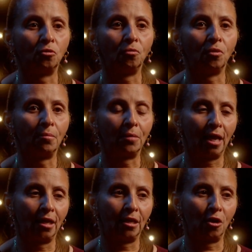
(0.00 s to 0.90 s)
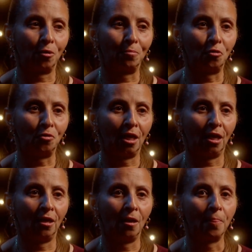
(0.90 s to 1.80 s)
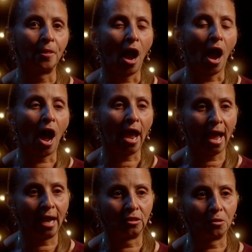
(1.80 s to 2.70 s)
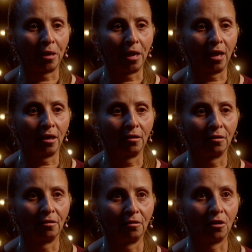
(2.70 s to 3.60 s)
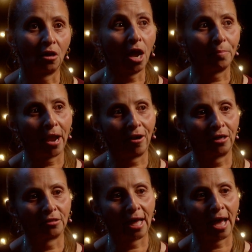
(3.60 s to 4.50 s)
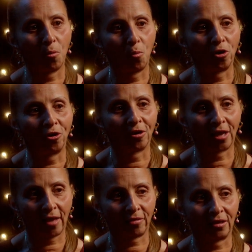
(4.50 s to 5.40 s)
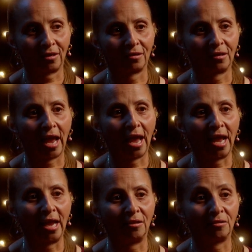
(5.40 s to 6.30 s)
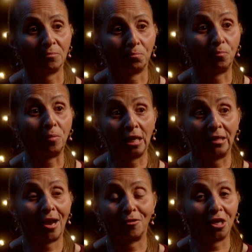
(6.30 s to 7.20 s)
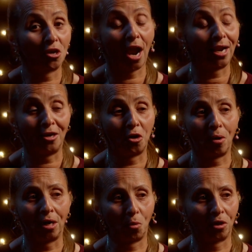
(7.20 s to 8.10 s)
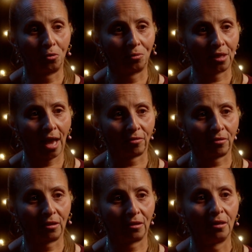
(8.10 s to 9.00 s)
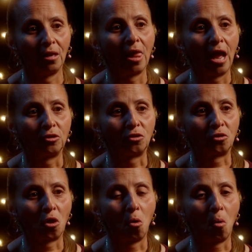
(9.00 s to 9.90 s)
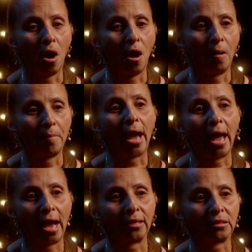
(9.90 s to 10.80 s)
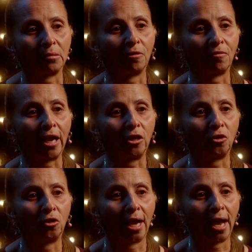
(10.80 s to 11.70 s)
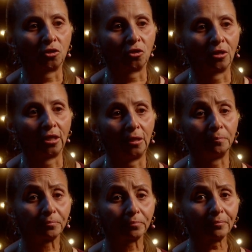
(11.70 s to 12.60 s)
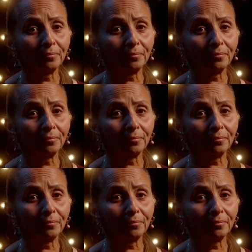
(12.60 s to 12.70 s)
to them getting their communion, I had to pick godparents that were Catholic. And being down here, I didn't know anyone who was Catholic. So I asked them if I could actually